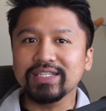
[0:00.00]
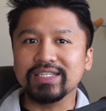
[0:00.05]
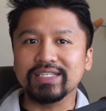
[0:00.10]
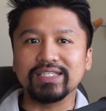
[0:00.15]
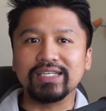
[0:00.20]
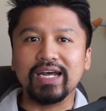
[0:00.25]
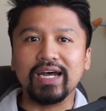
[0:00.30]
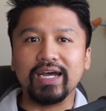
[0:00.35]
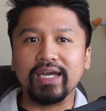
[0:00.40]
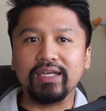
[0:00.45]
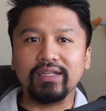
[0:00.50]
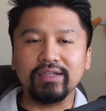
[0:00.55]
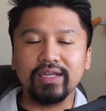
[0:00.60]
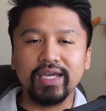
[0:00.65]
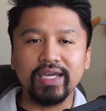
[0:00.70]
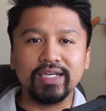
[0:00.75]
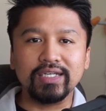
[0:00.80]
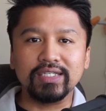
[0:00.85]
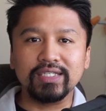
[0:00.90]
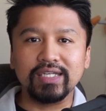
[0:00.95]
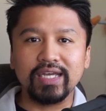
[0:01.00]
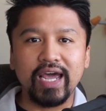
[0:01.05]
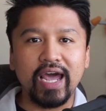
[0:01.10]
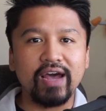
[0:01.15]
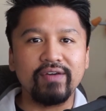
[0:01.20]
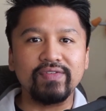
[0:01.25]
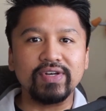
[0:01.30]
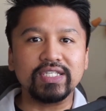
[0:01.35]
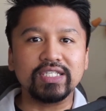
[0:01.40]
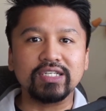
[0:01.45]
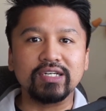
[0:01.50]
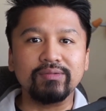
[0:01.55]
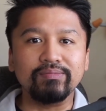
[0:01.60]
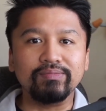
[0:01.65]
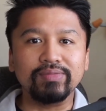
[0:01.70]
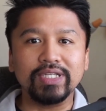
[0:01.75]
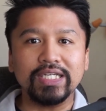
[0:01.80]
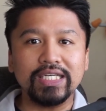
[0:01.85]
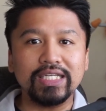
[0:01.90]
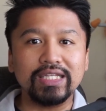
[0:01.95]
design is to have us
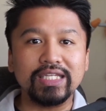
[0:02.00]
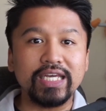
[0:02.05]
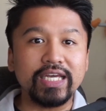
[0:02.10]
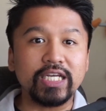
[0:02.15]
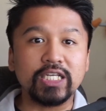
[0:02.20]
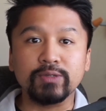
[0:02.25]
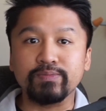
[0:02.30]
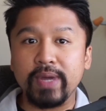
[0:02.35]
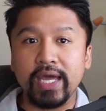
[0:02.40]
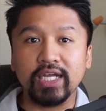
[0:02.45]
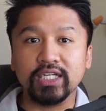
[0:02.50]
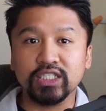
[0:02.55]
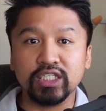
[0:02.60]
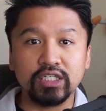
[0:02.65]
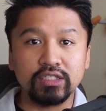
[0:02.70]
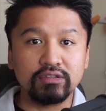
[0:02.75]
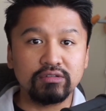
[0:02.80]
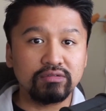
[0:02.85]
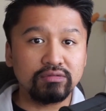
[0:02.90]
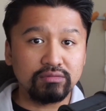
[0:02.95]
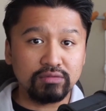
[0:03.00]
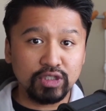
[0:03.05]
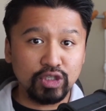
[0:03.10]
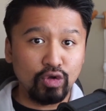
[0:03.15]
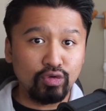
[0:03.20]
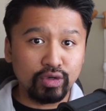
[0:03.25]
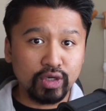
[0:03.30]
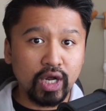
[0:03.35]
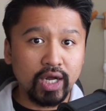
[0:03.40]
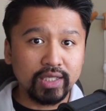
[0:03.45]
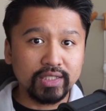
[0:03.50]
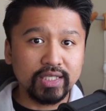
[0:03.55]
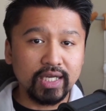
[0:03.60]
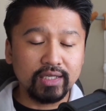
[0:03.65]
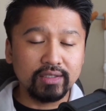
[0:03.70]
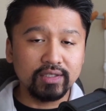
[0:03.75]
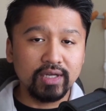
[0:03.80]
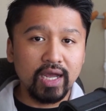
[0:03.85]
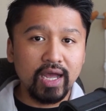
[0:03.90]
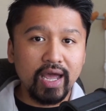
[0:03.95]
complete the expansion's zone
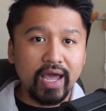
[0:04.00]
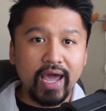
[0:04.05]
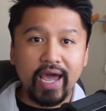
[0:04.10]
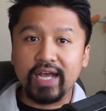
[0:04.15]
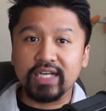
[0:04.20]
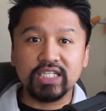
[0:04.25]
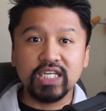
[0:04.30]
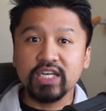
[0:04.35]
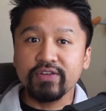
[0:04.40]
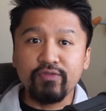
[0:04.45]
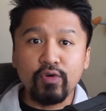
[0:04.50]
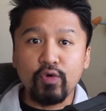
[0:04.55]
content as if